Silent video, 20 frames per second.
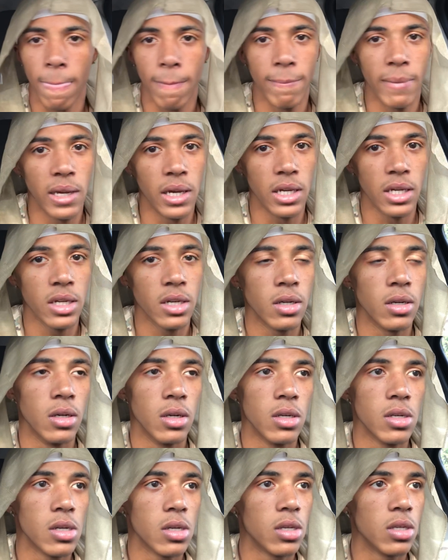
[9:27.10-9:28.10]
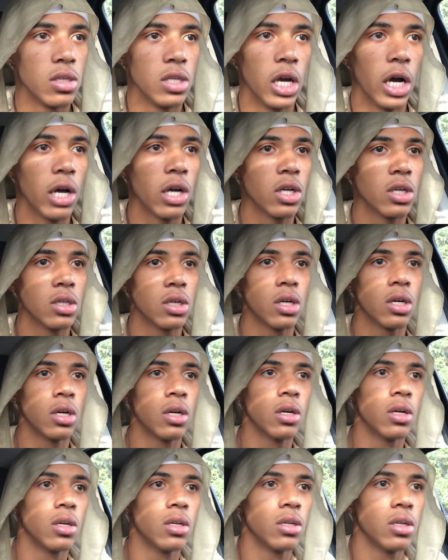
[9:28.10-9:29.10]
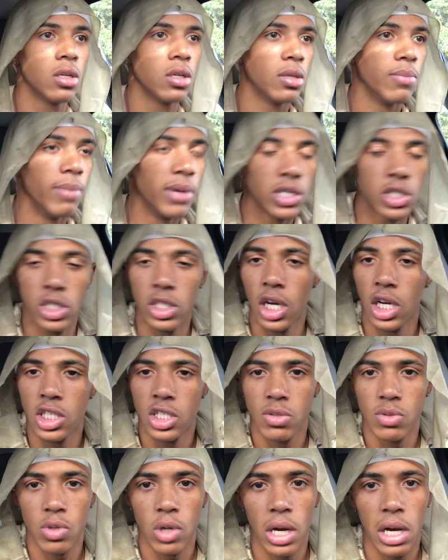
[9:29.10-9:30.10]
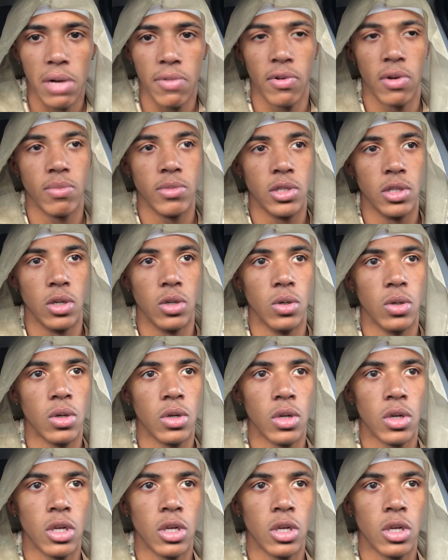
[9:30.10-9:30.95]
man, yeah, y'all make sure y'all subscribe for me though.